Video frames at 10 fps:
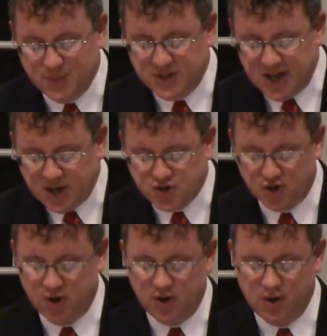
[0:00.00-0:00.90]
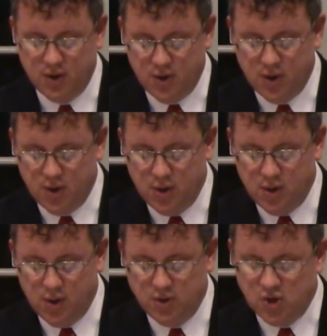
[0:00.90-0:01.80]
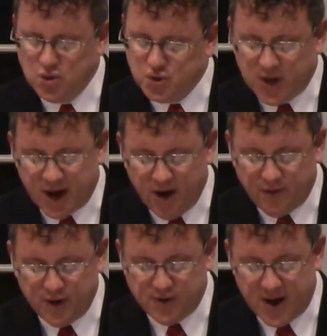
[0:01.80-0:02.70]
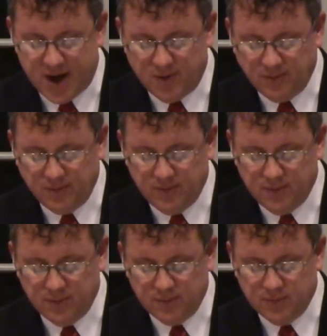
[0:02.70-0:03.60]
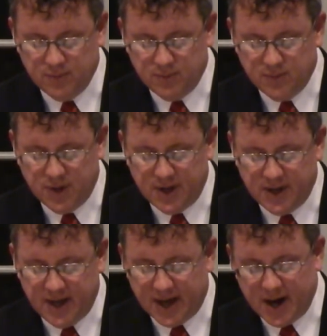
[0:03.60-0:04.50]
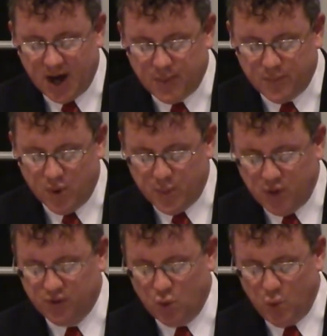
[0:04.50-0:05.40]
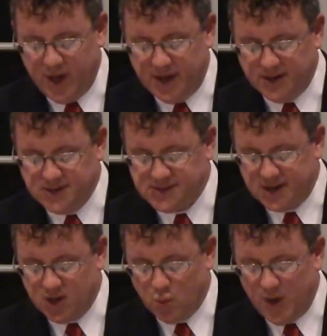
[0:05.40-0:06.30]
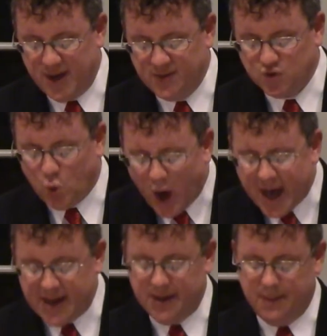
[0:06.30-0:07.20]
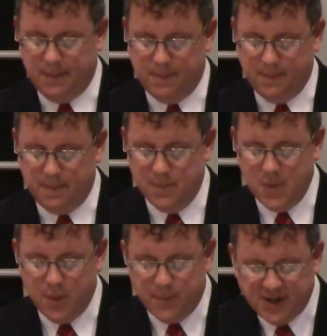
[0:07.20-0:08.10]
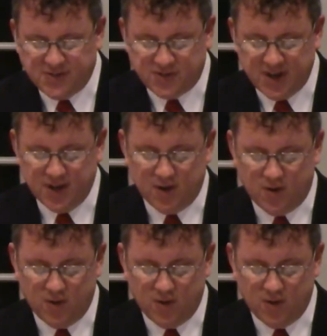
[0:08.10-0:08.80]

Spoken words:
teacher. Don't you care if we drown? He got up, rebuked the wind, and said to the waves, quiet, be still.